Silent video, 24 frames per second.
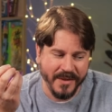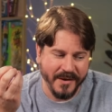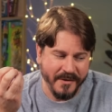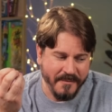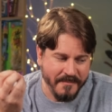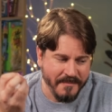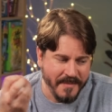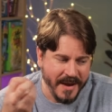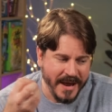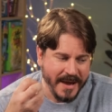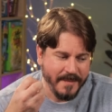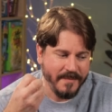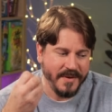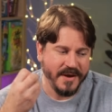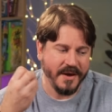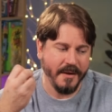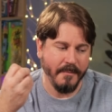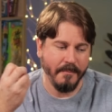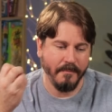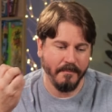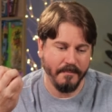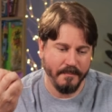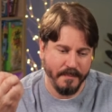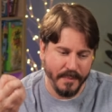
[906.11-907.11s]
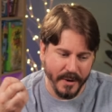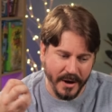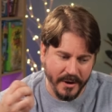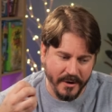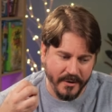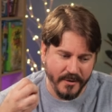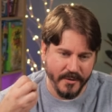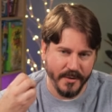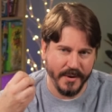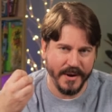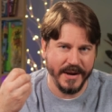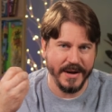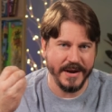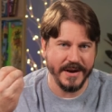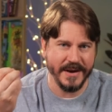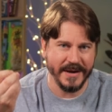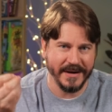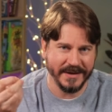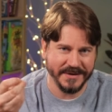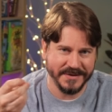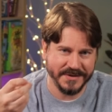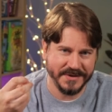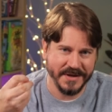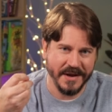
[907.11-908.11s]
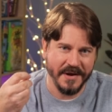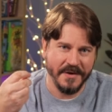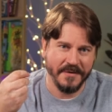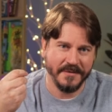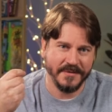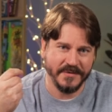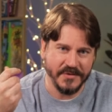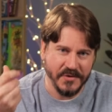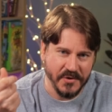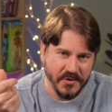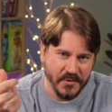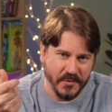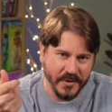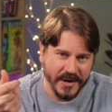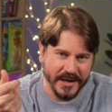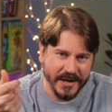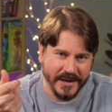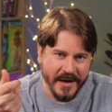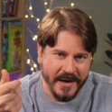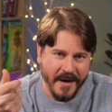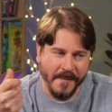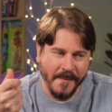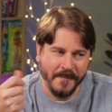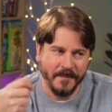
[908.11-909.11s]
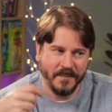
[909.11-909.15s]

there may be a butteriness to it